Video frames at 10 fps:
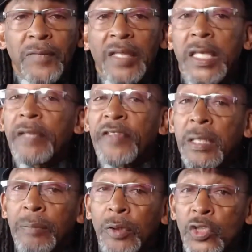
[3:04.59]
The
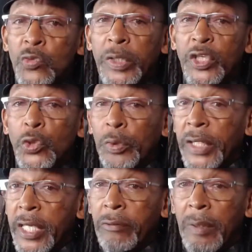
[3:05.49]
unthinkable is what you will
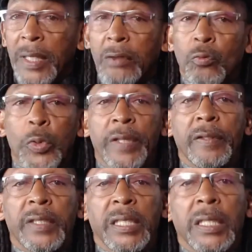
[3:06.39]
hear about when
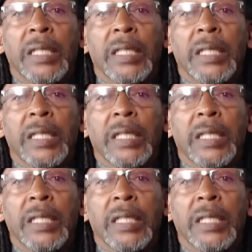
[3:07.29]
the